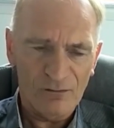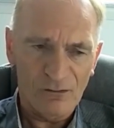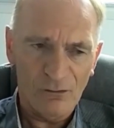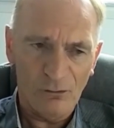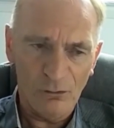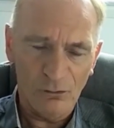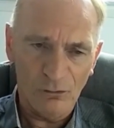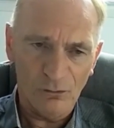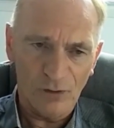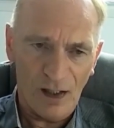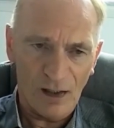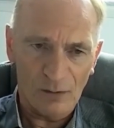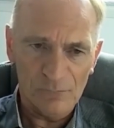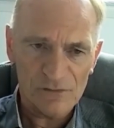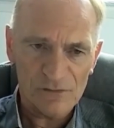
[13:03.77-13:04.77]
The whole
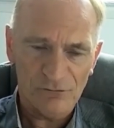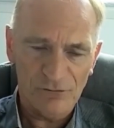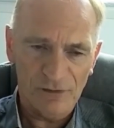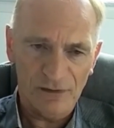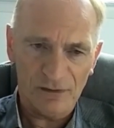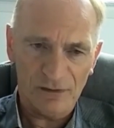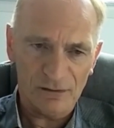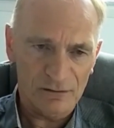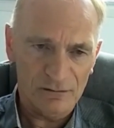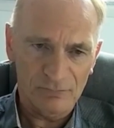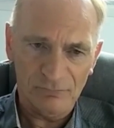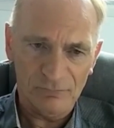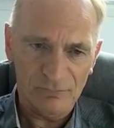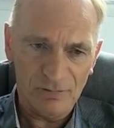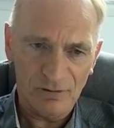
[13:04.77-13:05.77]
atmosphere
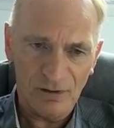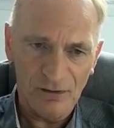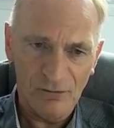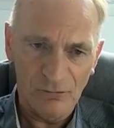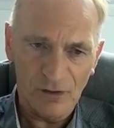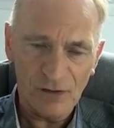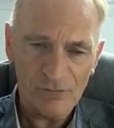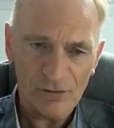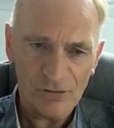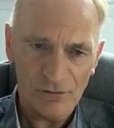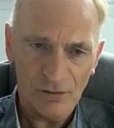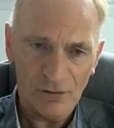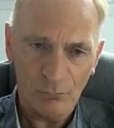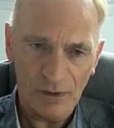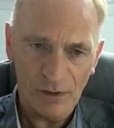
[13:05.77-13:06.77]
and everything
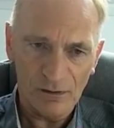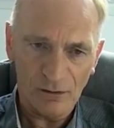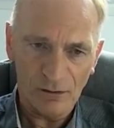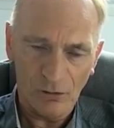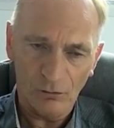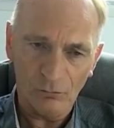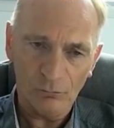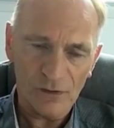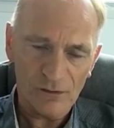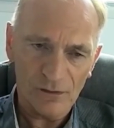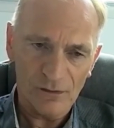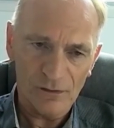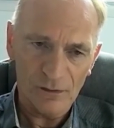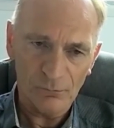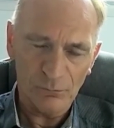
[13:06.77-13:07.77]
that went along with it
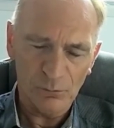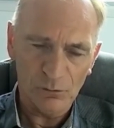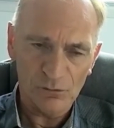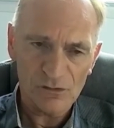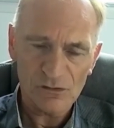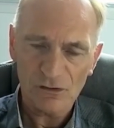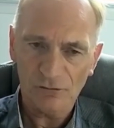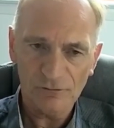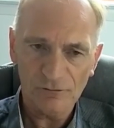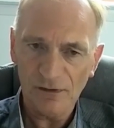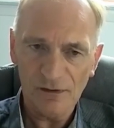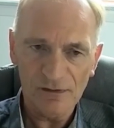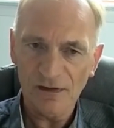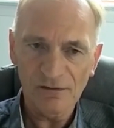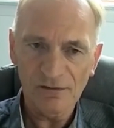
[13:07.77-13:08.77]
and the importance of it,
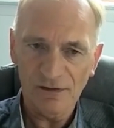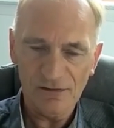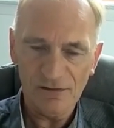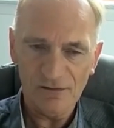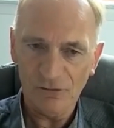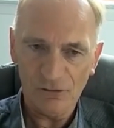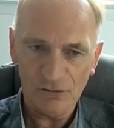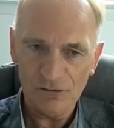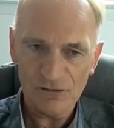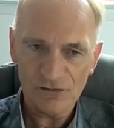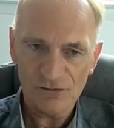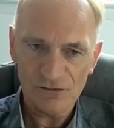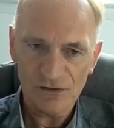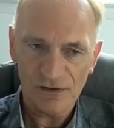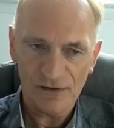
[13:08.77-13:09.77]
you didn't need to
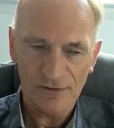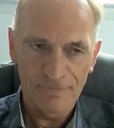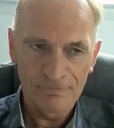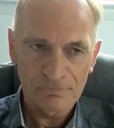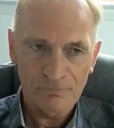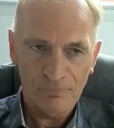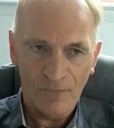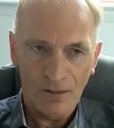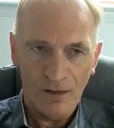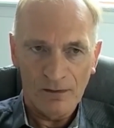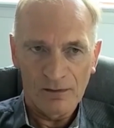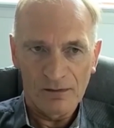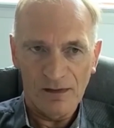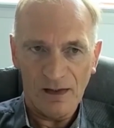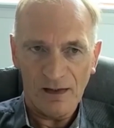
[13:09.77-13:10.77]
concentrate.
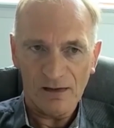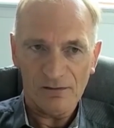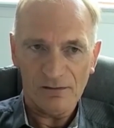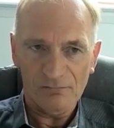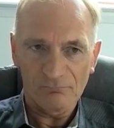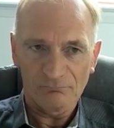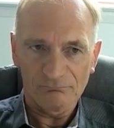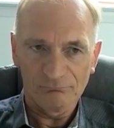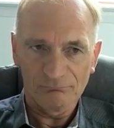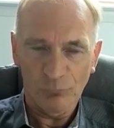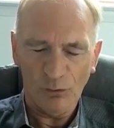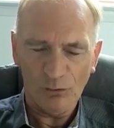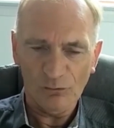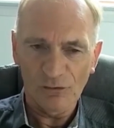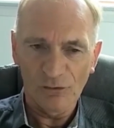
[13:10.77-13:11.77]
Yeah, we
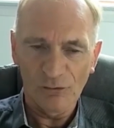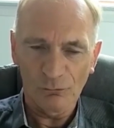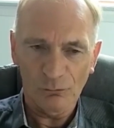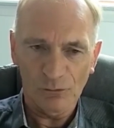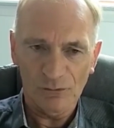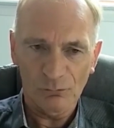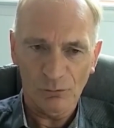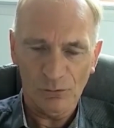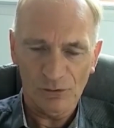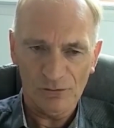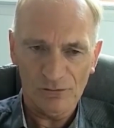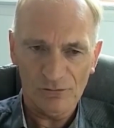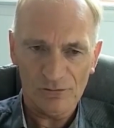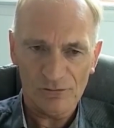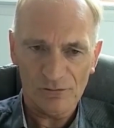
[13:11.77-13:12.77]
all knew
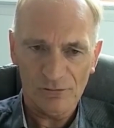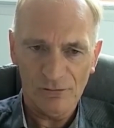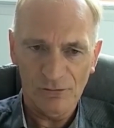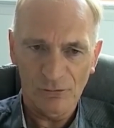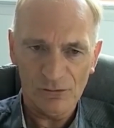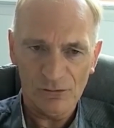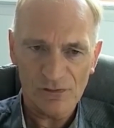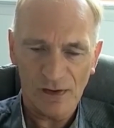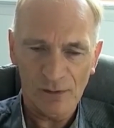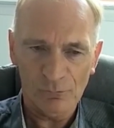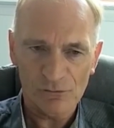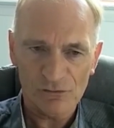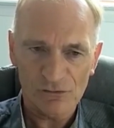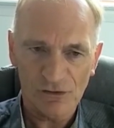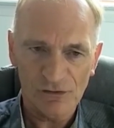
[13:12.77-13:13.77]
what time
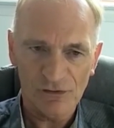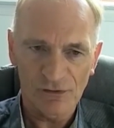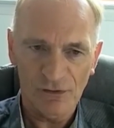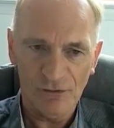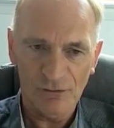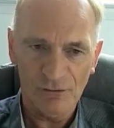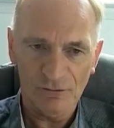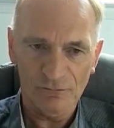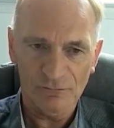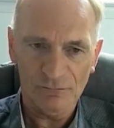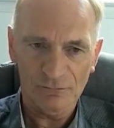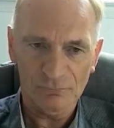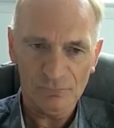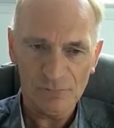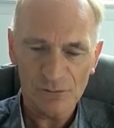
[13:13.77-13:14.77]
was running out, and I
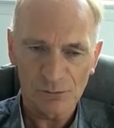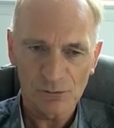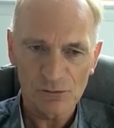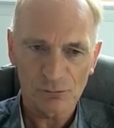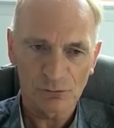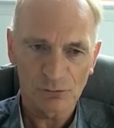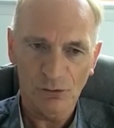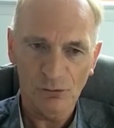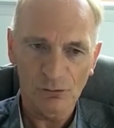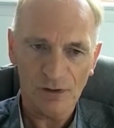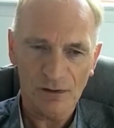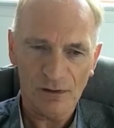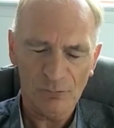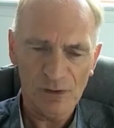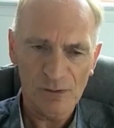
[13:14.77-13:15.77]
suppose we're all
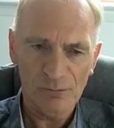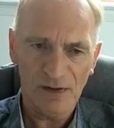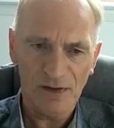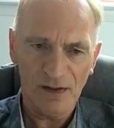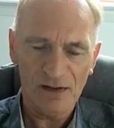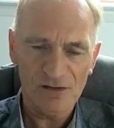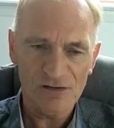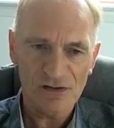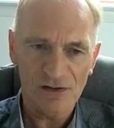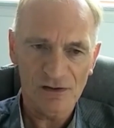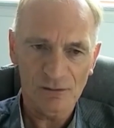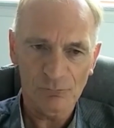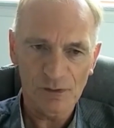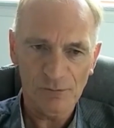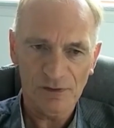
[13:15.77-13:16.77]
getting a wee bit edgy and a
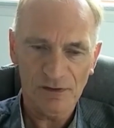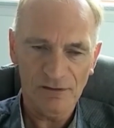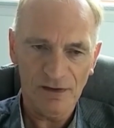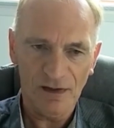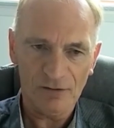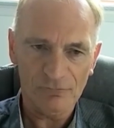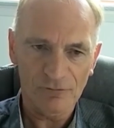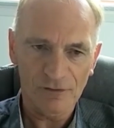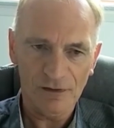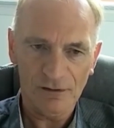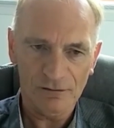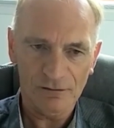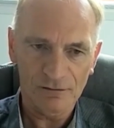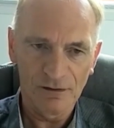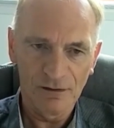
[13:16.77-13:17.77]
wee bit nervy,
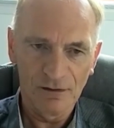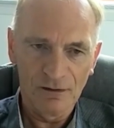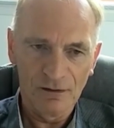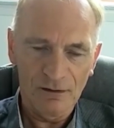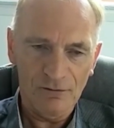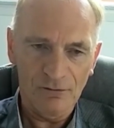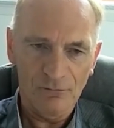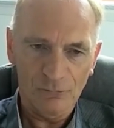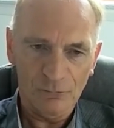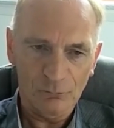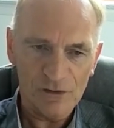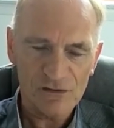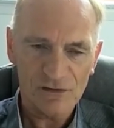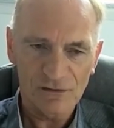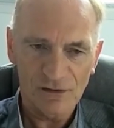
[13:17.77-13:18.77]
and
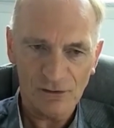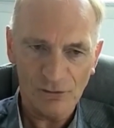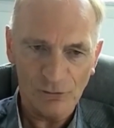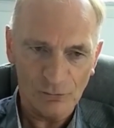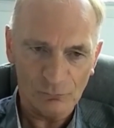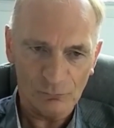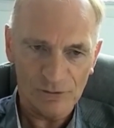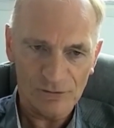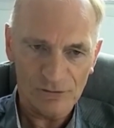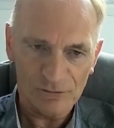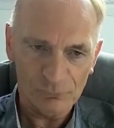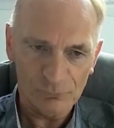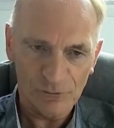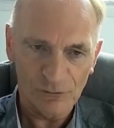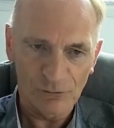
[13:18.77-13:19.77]
wishing the clock would
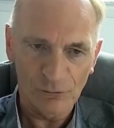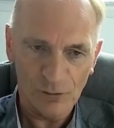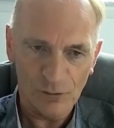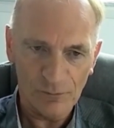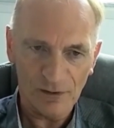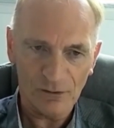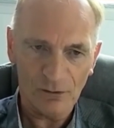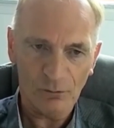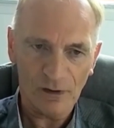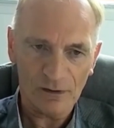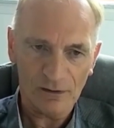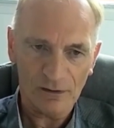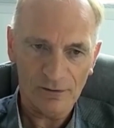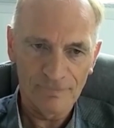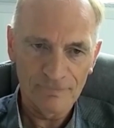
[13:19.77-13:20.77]
go a bit
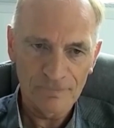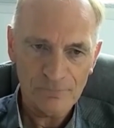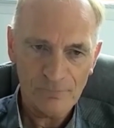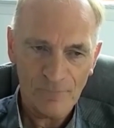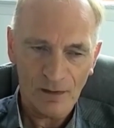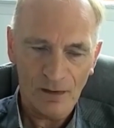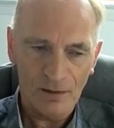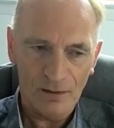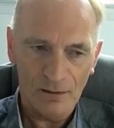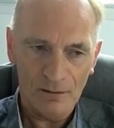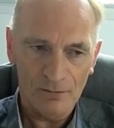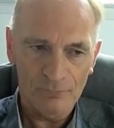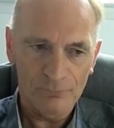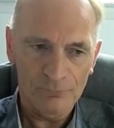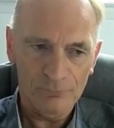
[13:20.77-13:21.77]
quicker.
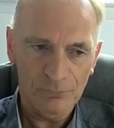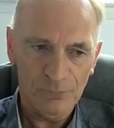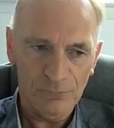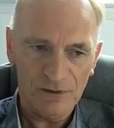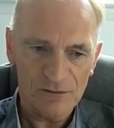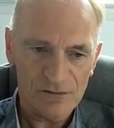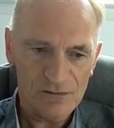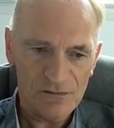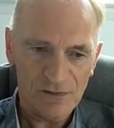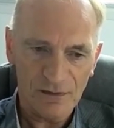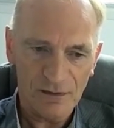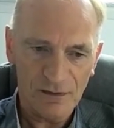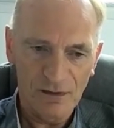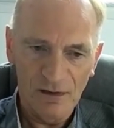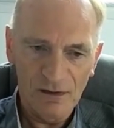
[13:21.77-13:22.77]
But
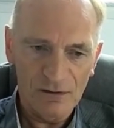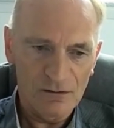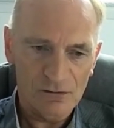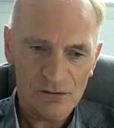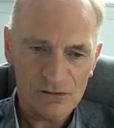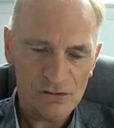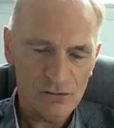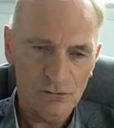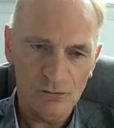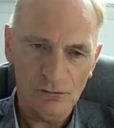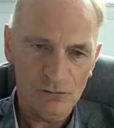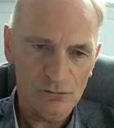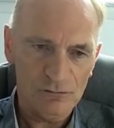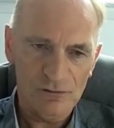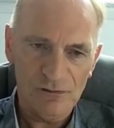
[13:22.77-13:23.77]
you're
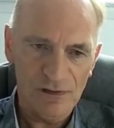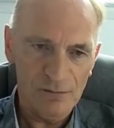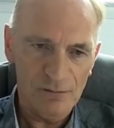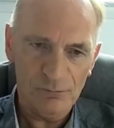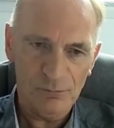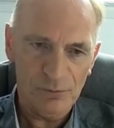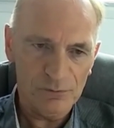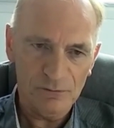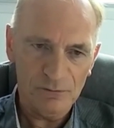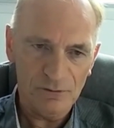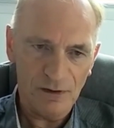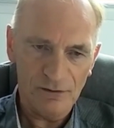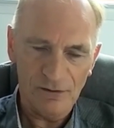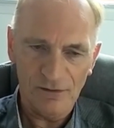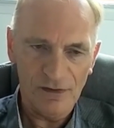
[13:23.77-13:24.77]
so deep
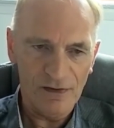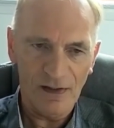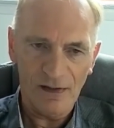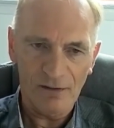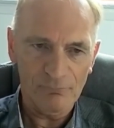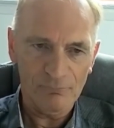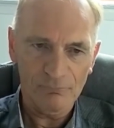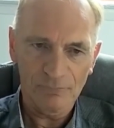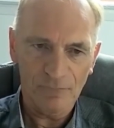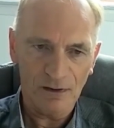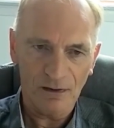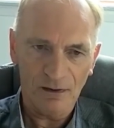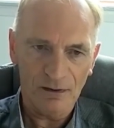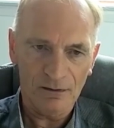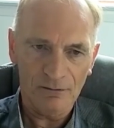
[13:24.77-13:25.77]
into the game,
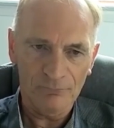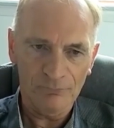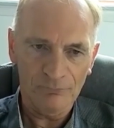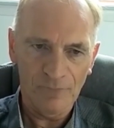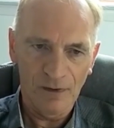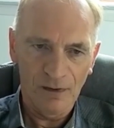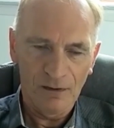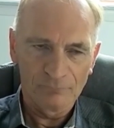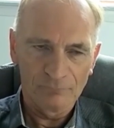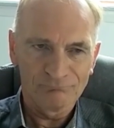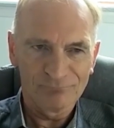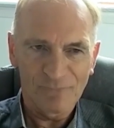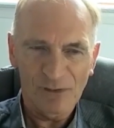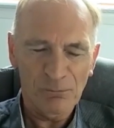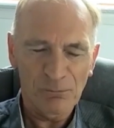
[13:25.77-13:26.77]

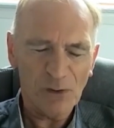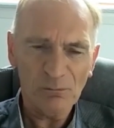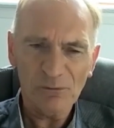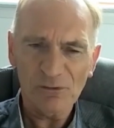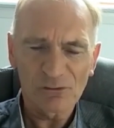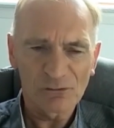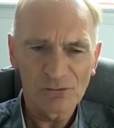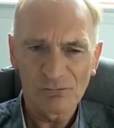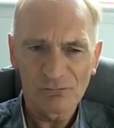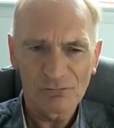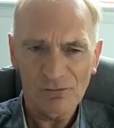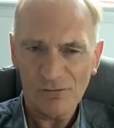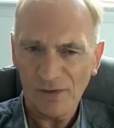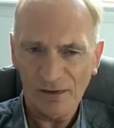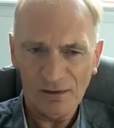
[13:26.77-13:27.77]
you probably don't
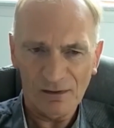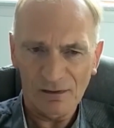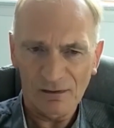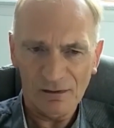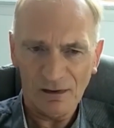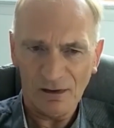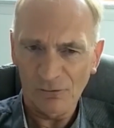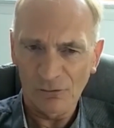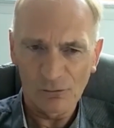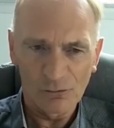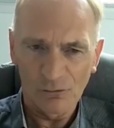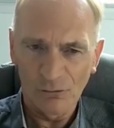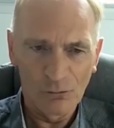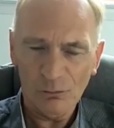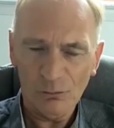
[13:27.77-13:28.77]
think or
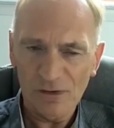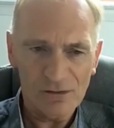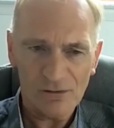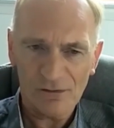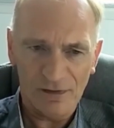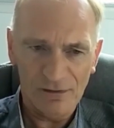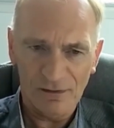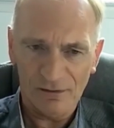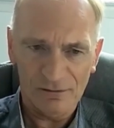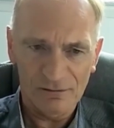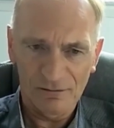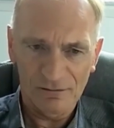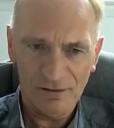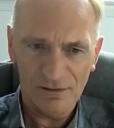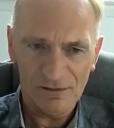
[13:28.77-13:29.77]
don't know what you're thinking
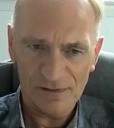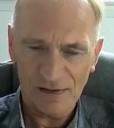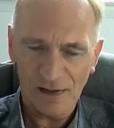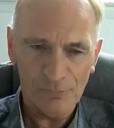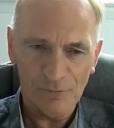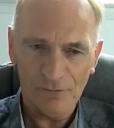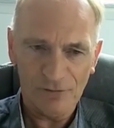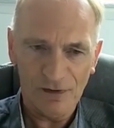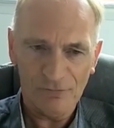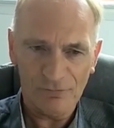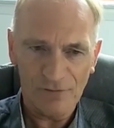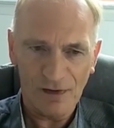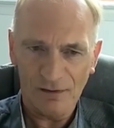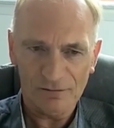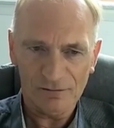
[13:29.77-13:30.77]
at the time. If
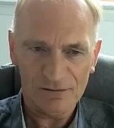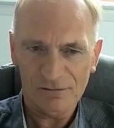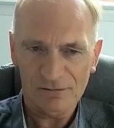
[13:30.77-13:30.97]
that